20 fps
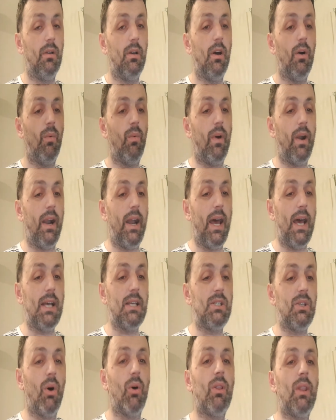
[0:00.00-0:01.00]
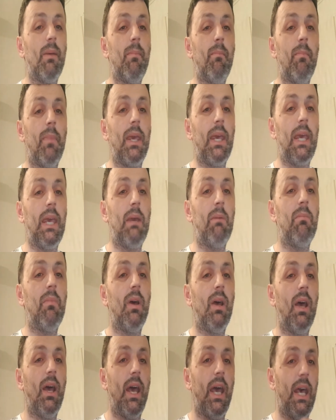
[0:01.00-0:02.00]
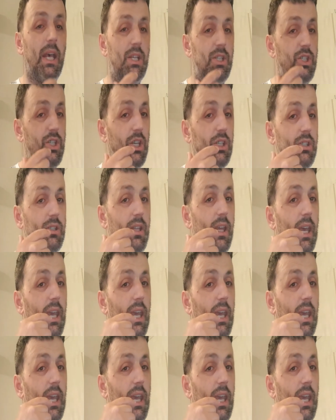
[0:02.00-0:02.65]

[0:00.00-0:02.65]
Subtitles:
Whereas on the meme, it's just the